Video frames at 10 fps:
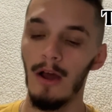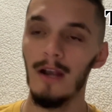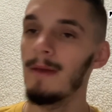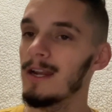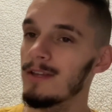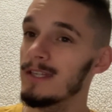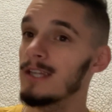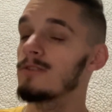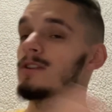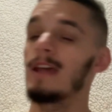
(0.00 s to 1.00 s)
automatically
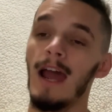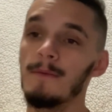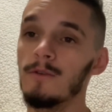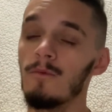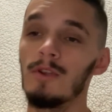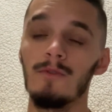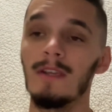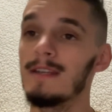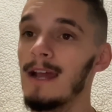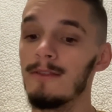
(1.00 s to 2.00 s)
takes you to the App Store where you
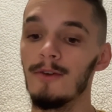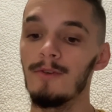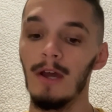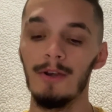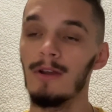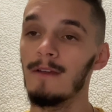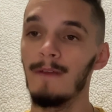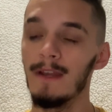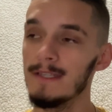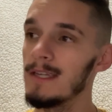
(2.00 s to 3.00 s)
can download Underdog
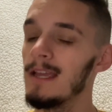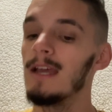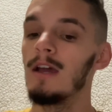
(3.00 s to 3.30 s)
Fantasy.